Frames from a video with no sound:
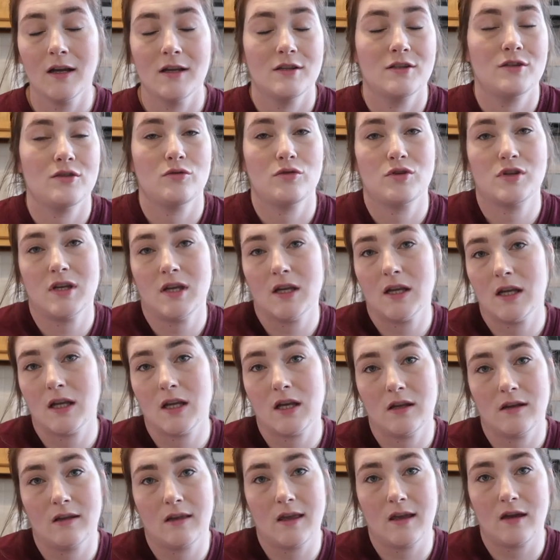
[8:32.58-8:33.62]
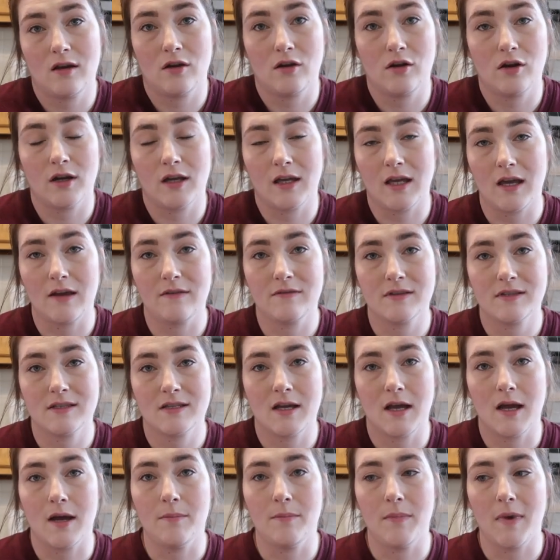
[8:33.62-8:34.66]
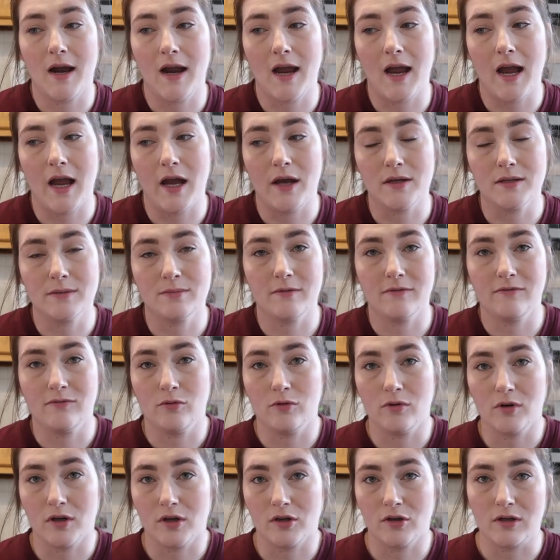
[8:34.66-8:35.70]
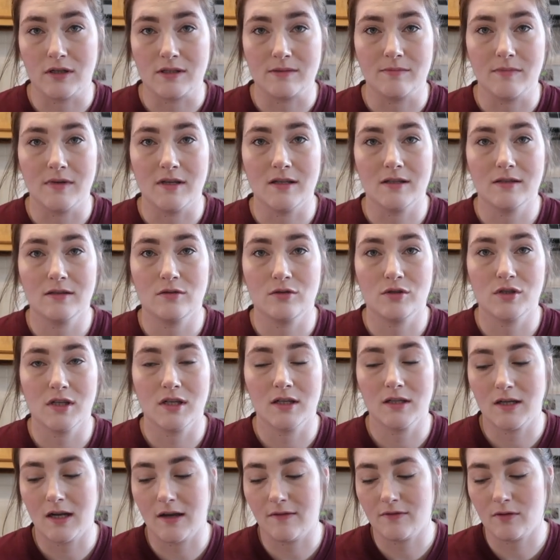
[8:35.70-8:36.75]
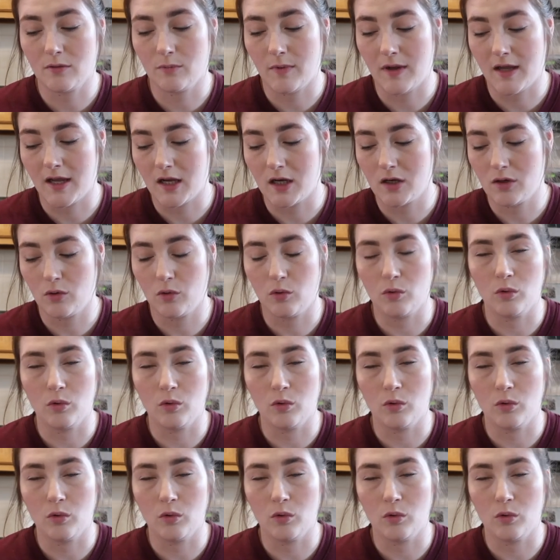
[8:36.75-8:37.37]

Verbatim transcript: so she could get her gifts at my house before Christmas, so she didn't have to wait.